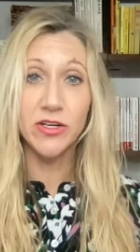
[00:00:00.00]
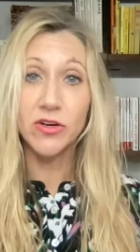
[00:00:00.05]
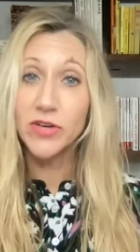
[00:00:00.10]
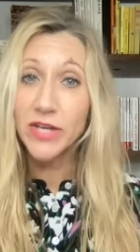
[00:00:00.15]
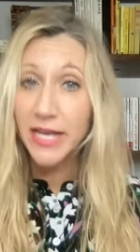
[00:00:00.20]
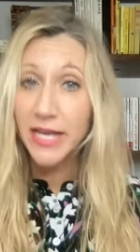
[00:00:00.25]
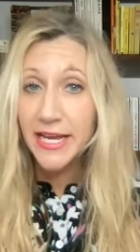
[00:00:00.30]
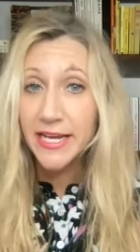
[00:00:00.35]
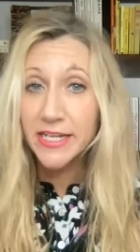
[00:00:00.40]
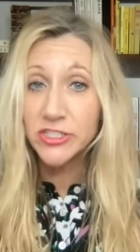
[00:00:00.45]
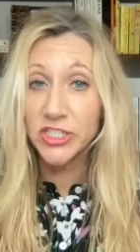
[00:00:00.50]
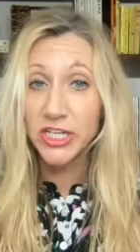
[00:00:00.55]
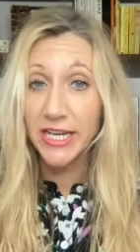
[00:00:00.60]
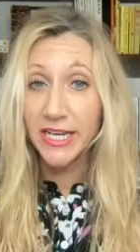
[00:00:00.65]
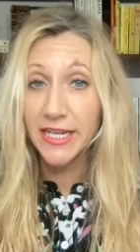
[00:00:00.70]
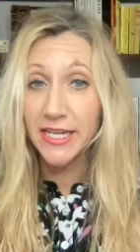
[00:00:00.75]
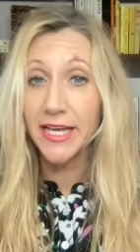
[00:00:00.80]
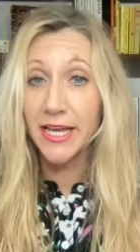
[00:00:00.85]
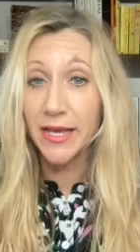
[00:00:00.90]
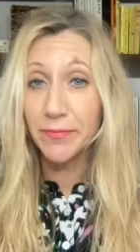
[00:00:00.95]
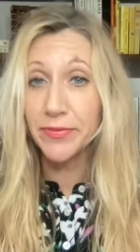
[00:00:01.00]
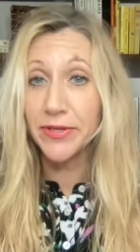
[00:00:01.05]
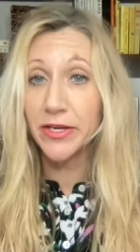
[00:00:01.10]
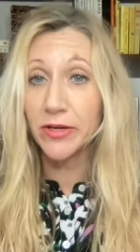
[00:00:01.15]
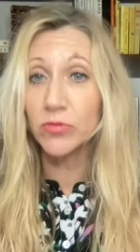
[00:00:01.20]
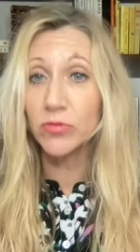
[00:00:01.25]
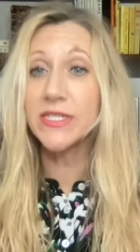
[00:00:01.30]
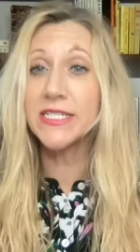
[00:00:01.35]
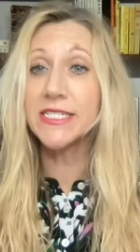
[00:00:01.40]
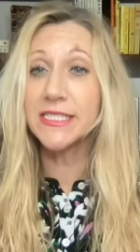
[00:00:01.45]
Okay, Jane
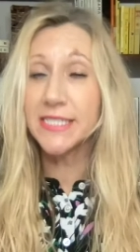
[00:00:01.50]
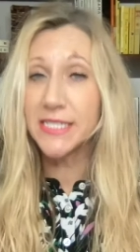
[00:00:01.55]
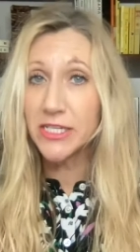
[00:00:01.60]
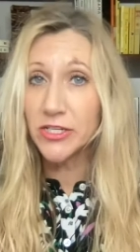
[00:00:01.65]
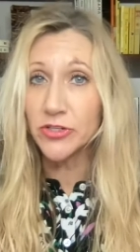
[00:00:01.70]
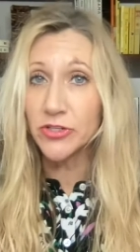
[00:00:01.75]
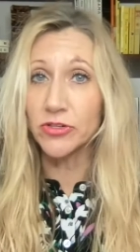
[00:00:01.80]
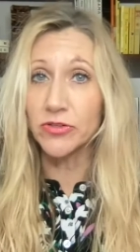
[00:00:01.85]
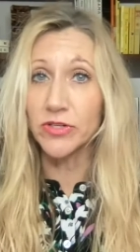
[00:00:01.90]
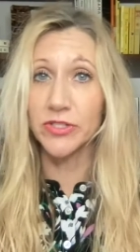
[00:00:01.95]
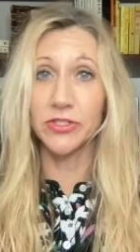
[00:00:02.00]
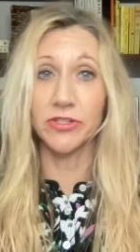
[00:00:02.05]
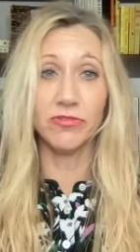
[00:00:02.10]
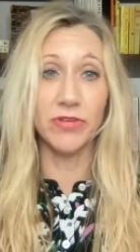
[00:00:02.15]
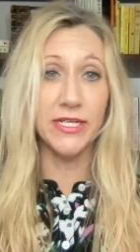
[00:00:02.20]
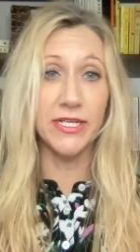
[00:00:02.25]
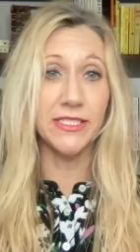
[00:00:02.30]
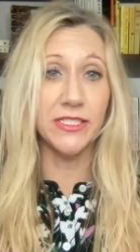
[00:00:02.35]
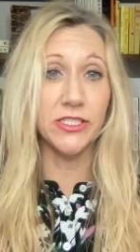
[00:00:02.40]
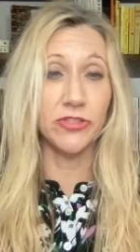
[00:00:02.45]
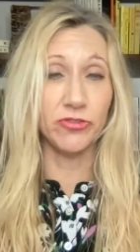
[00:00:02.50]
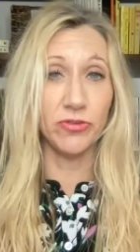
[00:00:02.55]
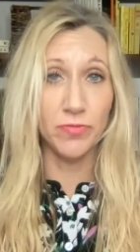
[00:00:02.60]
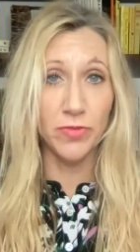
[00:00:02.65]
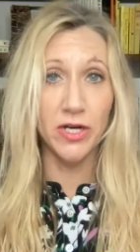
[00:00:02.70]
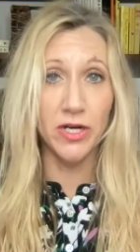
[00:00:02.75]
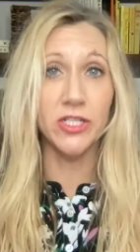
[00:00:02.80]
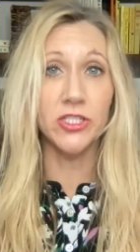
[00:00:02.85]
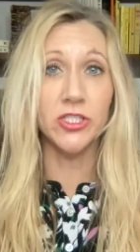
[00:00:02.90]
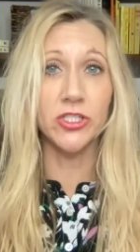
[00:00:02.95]
Campion, we see you in your racist
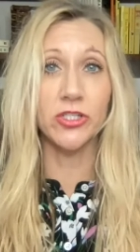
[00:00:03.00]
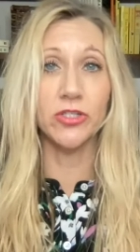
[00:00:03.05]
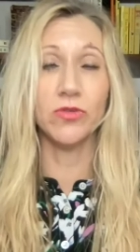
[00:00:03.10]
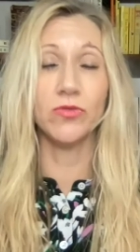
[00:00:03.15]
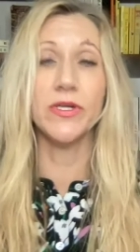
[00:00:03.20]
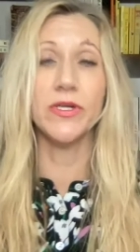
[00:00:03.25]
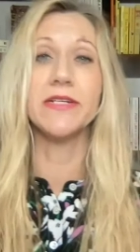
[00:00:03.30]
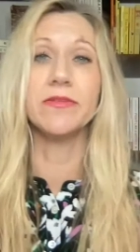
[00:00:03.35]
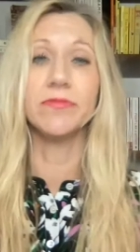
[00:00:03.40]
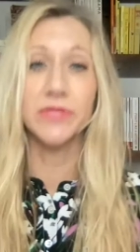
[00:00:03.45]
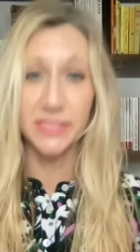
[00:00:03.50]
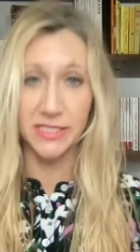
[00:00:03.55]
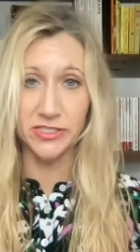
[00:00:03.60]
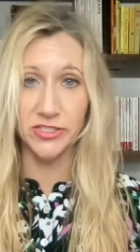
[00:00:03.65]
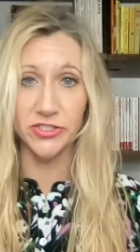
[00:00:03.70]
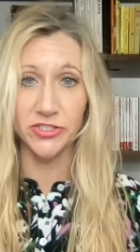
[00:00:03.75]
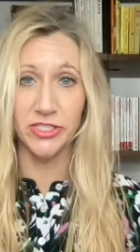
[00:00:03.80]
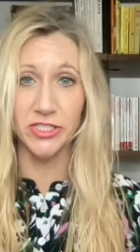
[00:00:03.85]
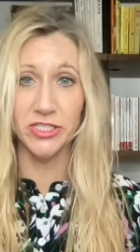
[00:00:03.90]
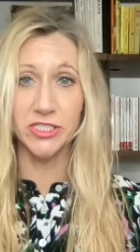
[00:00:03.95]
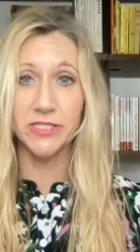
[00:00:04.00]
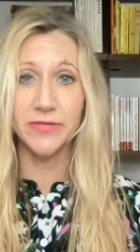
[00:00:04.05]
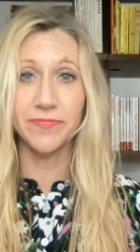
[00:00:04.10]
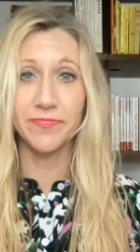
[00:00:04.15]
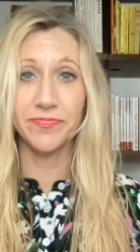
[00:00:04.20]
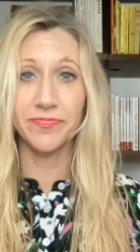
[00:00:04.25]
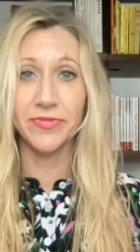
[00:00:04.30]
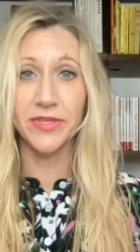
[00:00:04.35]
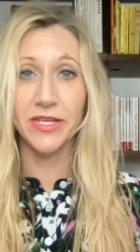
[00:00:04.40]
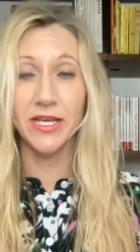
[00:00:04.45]
remarks to the Williams sisters.
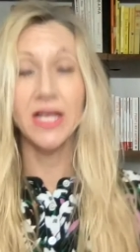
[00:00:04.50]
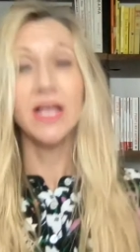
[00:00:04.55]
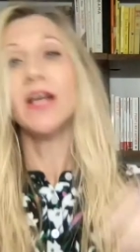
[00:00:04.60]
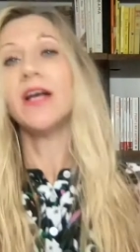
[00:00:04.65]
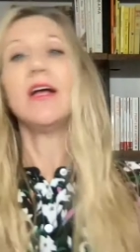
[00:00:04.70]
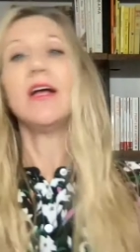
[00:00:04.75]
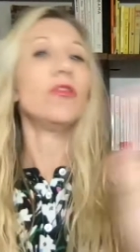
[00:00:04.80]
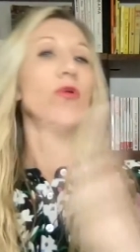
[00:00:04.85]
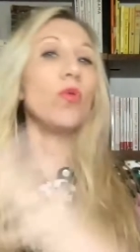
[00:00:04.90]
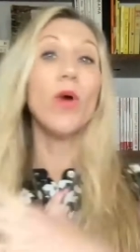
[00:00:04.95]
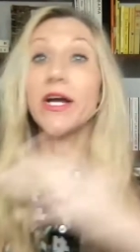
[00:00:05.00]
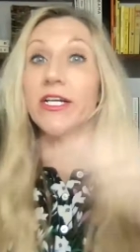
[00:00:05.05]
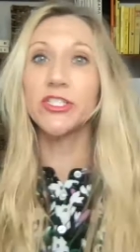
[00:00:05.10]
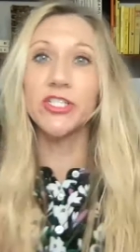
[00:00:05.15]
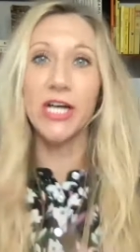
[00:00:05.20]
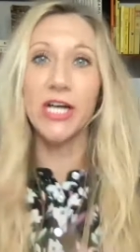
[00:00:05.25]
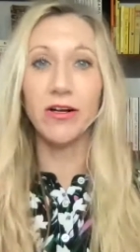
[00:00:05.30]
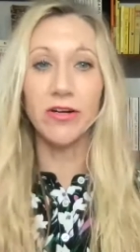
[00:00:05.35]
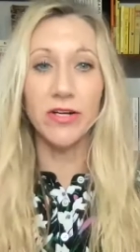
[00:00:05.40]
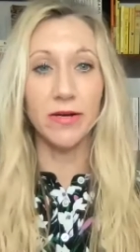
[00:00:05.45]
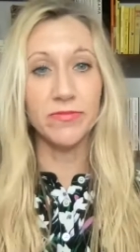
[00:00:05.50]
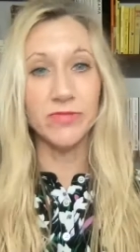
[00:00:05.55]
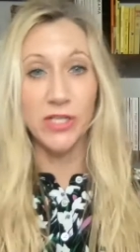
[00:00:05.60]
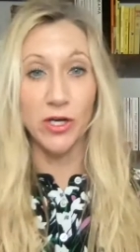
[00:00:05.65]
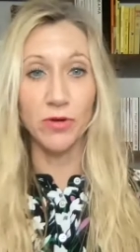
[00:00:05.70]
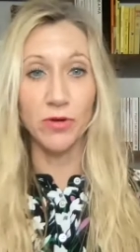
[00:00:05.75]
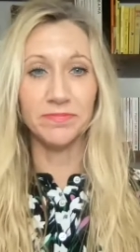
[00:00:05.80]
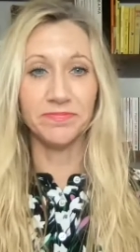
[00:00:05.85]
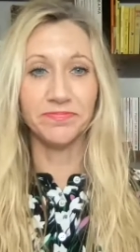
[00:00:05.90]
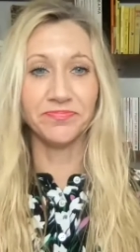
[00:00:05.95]
The white child comes
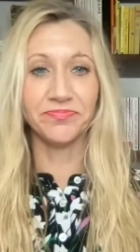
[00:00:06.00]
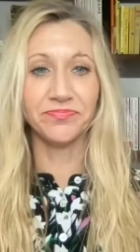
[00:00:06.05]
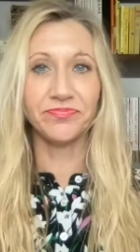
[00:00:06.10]
home.